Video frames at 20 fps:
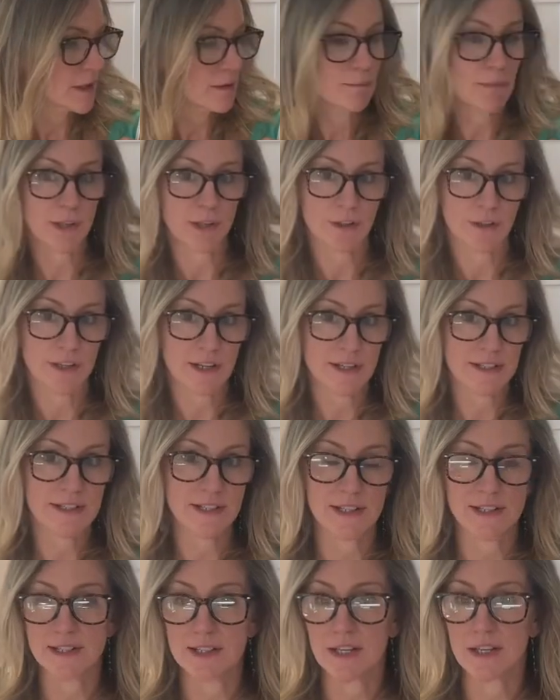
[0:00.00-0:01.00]
Malaria
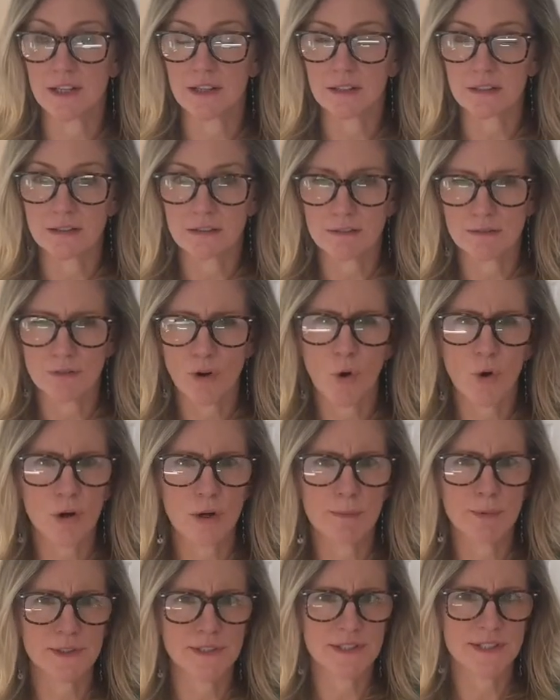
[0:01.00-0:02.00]
is a
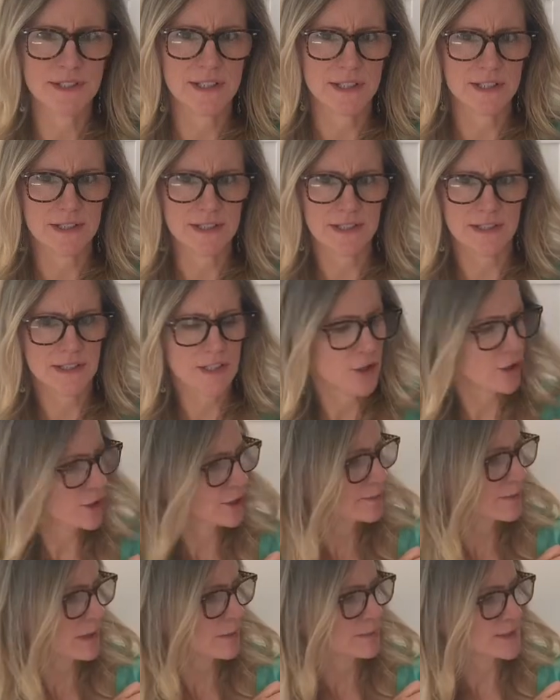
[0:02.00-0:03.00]
horrible disease that's carried
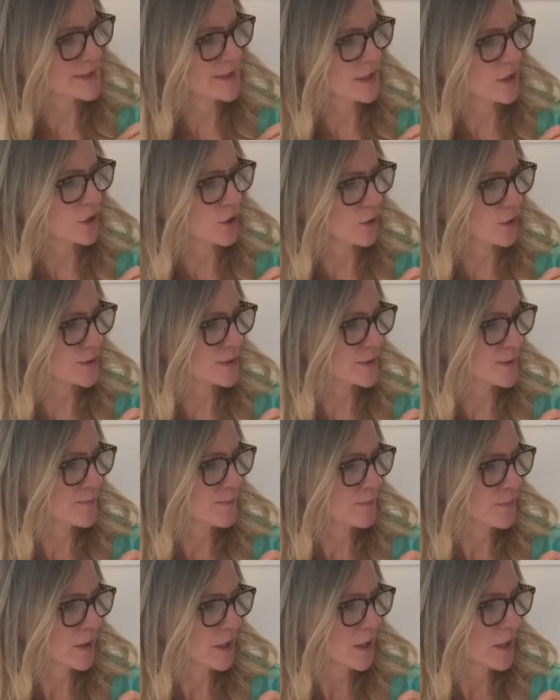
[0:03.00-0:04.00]
by mosquitoes.
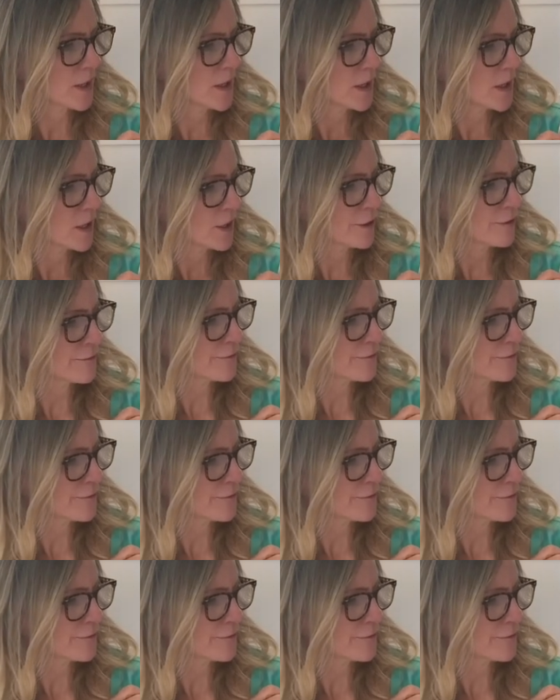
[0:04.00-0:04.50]
Her